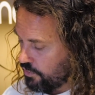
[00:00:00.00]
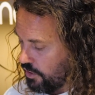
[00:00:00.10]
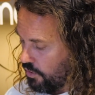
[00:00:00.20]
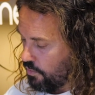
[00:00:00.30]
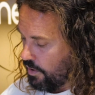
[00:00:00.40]

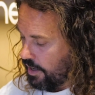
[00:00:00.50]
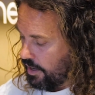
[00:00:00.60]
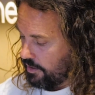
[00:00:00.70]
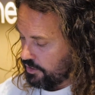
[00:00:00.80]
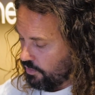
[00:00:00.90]
So
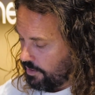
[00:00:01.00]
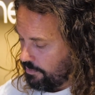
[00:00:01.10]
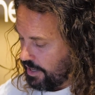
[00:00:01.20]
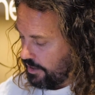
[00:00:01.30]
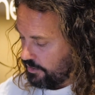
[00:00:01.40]

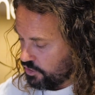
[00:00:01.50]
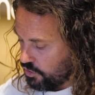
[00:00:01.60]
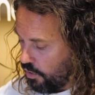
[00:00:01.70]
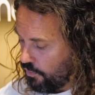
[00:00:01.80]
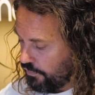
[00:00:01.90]
better
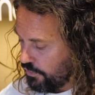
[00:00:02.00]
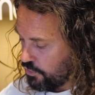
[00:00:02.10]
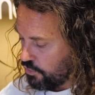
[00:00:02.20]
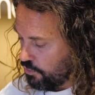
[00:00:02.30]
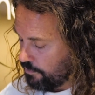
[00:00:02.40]
sole for the
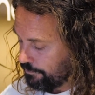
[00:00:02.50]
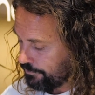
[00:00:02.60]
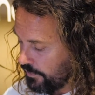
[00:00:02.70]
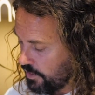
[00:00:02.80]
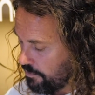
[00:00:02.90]
shoe,
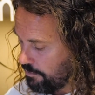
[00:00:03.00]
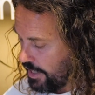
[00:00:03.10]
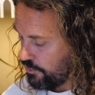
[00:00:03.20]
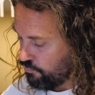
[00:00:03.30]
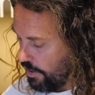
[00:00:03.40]

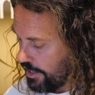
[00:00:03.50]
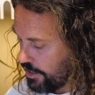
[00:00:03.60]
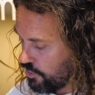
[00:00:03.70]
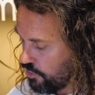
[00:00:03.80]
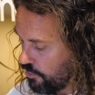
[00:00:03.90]
best
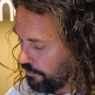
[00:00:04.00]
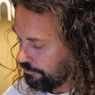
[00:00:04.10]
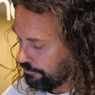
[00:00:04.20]
running shoe.